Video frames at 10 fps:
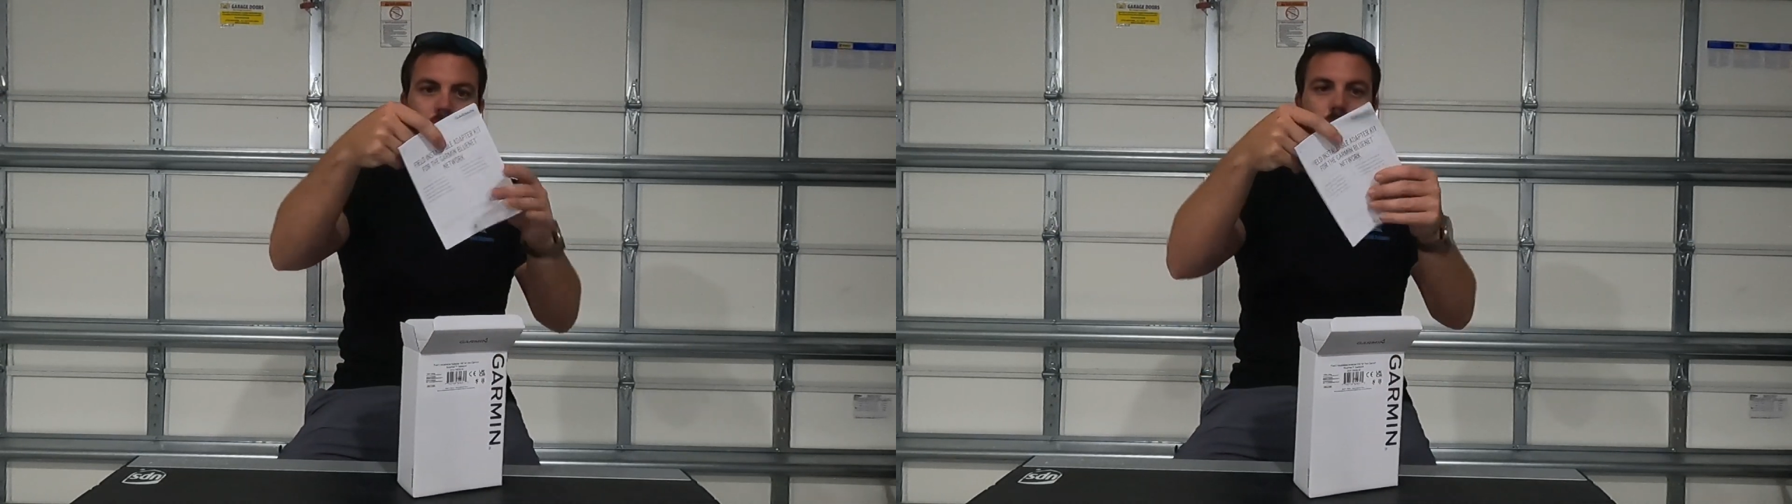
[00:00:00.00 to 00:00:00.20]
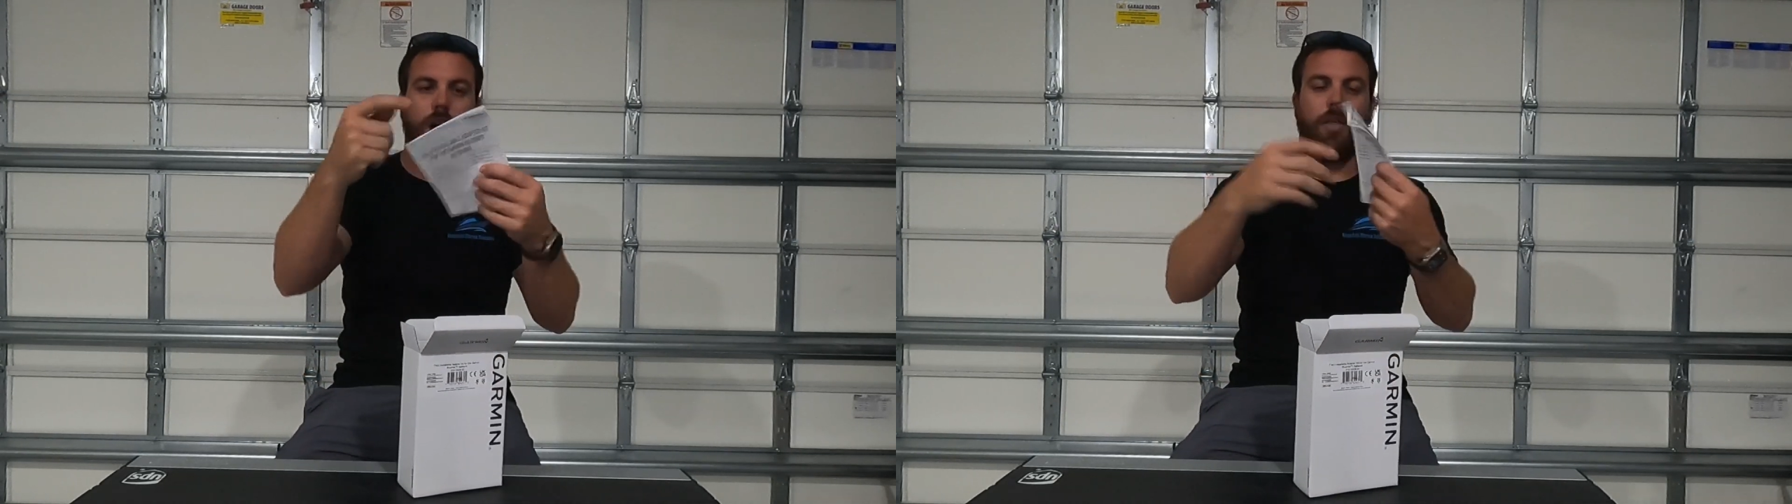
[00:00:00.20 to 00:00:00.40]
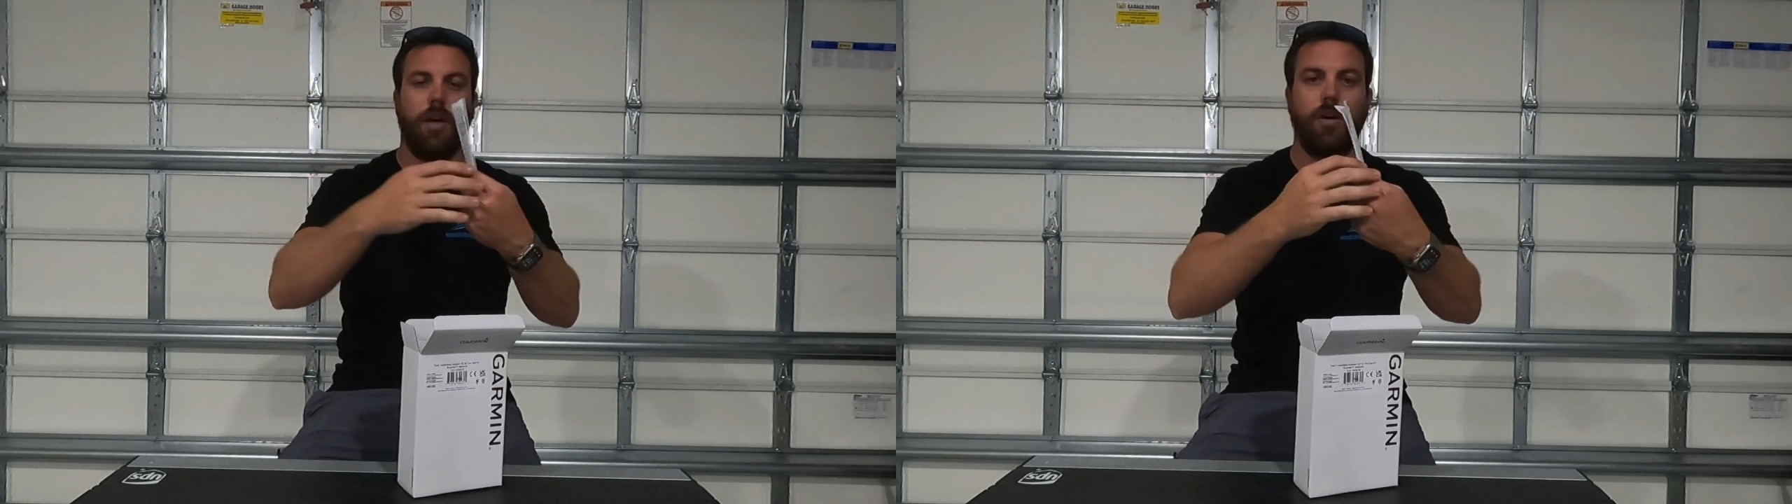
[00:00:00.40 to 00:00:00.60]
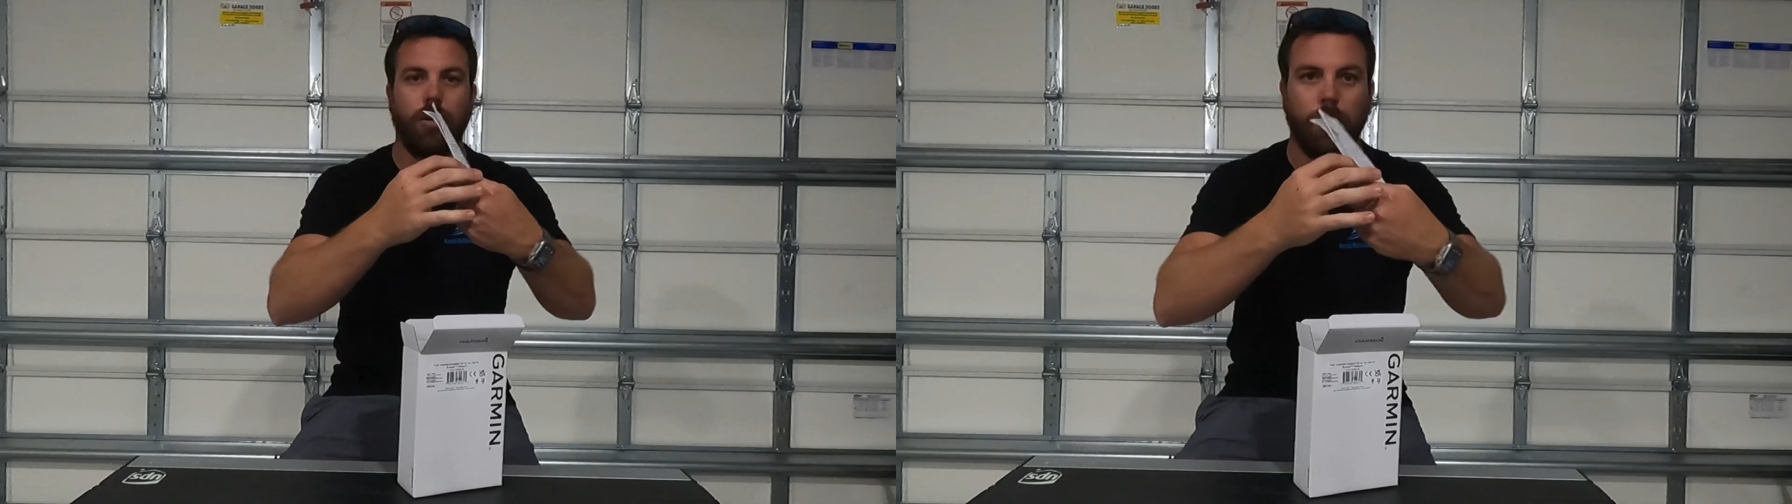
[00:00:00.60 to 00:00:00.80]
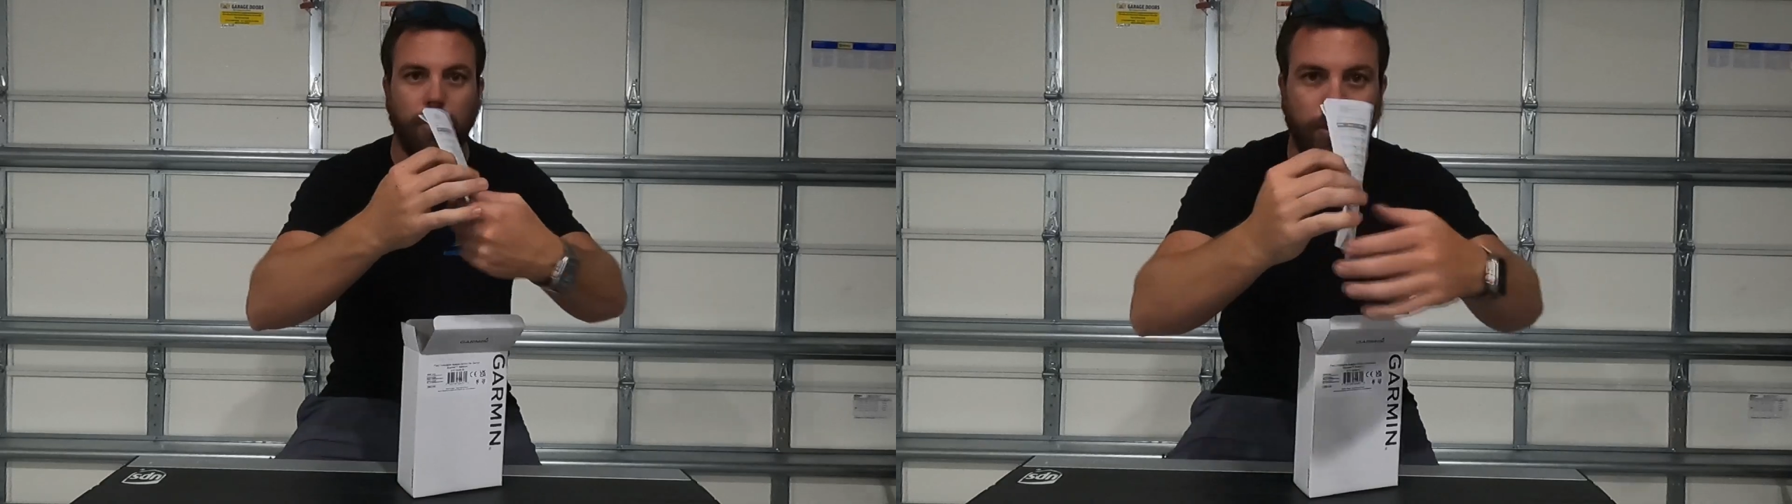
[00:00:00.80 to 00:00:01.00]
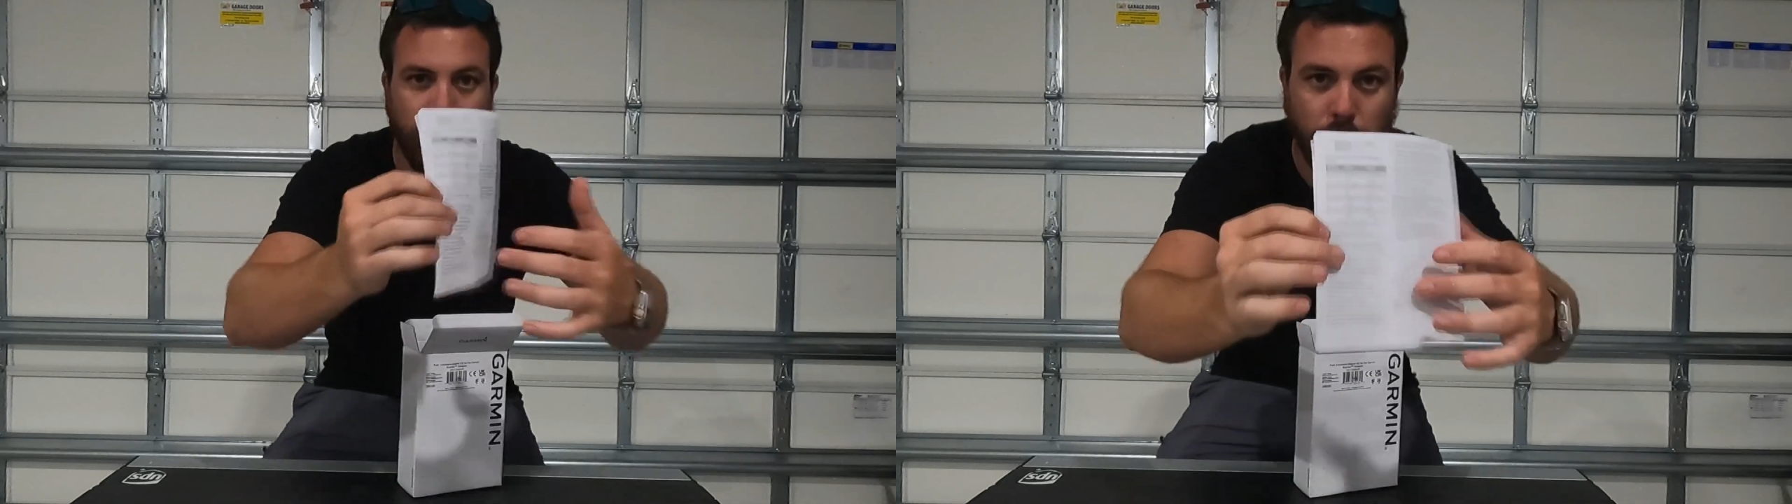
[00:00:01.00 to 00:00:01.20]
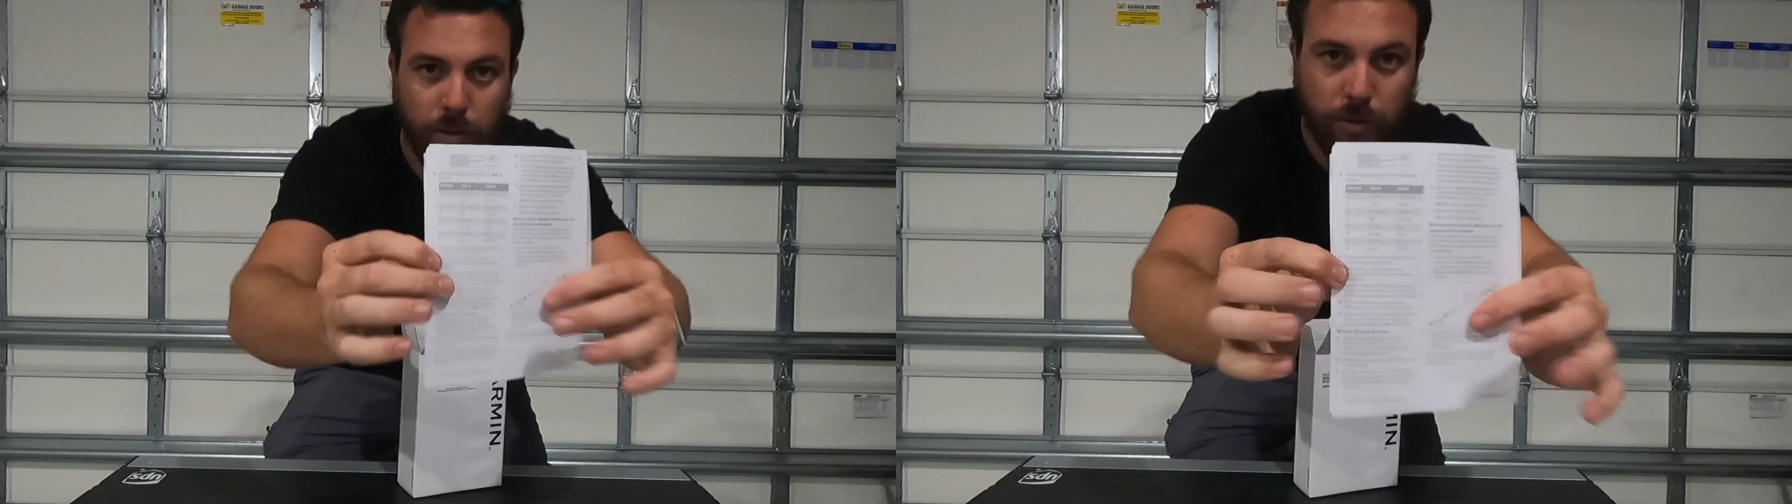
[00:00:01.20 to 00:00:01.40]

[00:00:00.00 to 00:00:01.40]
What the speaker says: They are really good